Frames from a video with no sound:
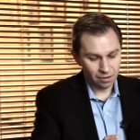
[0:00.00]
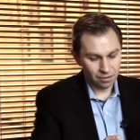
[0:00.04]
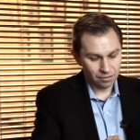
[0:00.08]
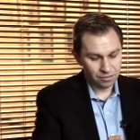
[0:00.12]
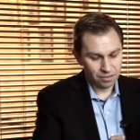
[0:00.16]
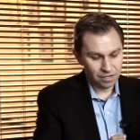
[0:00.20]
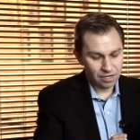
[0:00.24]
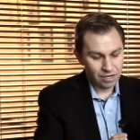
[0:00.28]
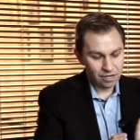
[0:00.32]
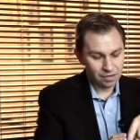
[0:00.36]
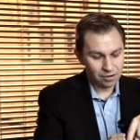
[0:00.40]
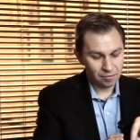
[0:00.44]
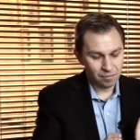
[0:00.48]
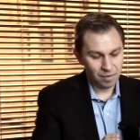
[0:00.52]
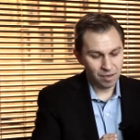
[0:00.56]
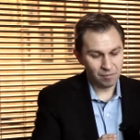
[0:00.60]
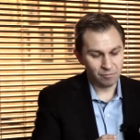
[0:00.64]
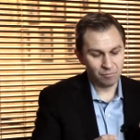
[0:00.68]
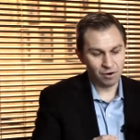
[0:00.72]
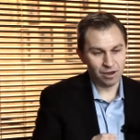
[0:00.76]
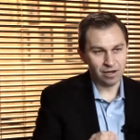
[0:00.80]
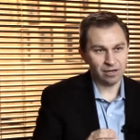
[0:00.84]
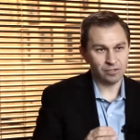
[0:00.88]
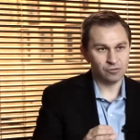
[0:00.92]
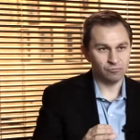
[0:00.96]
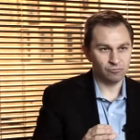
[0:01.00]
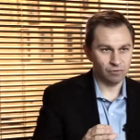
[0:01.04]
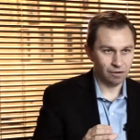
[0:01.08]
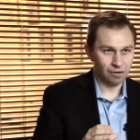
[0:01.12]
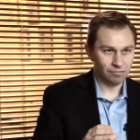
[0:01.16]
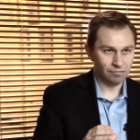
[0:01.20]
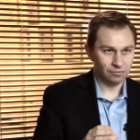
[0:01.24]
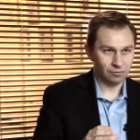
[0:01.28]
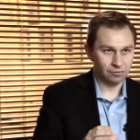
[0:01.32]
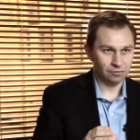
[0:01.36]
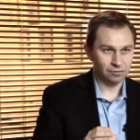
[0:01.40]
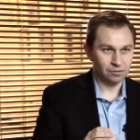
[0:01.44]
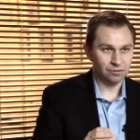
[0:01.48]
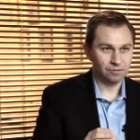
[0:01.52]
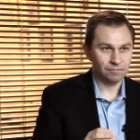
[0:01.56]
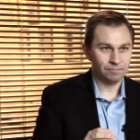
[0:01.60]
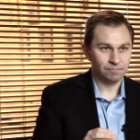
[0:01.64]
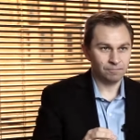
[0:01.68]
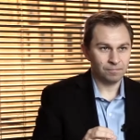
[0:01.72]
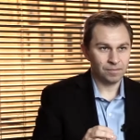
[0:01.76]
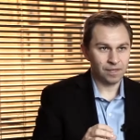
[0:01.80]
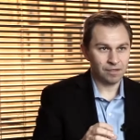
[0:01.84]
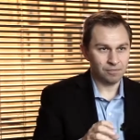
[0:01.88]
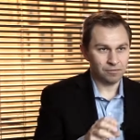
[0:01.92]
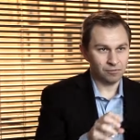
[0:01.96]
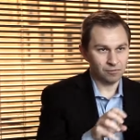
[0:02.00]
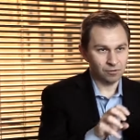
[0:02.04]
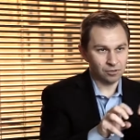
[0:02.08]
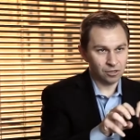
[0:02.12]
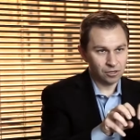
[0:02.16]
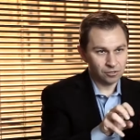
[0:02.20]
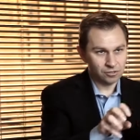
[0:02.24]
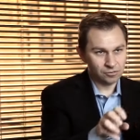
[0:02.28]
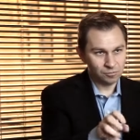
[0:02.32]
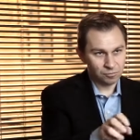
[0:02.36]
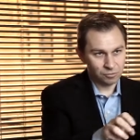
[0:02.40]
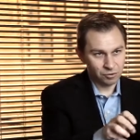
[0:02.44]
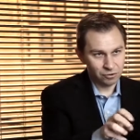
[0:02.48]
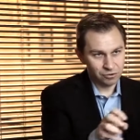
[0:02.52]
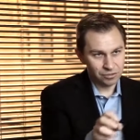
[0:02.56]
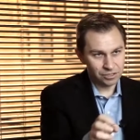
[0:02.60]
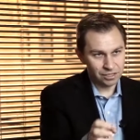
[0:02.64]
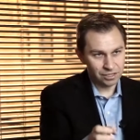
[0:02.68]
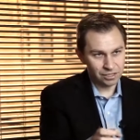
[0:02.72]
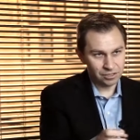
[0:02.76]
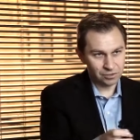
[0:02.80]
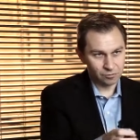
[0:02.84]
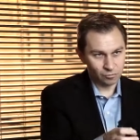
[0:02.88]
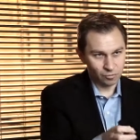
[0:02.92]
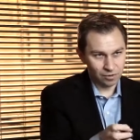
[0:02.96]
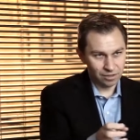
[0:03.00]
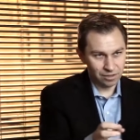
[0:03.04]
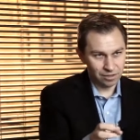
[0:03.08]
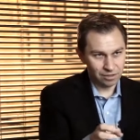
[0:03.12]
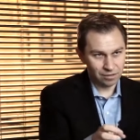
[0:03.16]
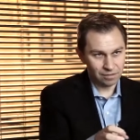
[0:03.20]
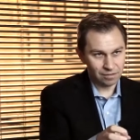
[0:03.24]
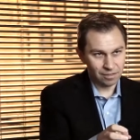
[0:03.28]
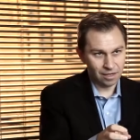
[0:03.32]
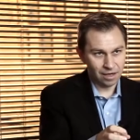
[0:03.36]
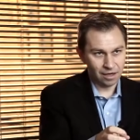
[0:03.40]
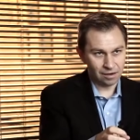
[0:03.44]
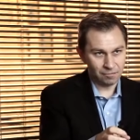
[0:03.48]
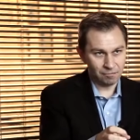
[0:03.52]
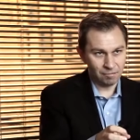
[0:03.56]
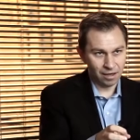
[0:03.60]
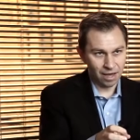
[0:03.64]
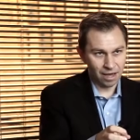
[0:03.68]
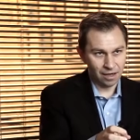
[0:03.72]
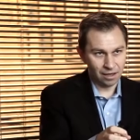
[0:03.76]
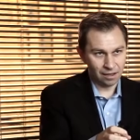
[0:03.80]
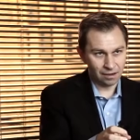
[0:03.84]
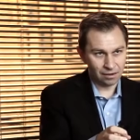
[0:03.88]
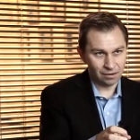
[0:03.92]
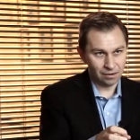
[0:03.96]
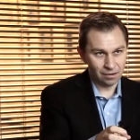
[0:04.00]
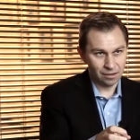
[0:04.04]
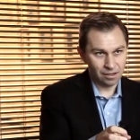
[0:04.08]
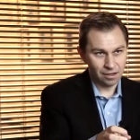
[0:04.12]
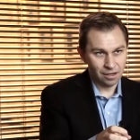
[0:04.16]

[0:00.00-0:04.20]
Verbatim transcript: The inner membrane is ruffled, and there are lots of proteins within that bag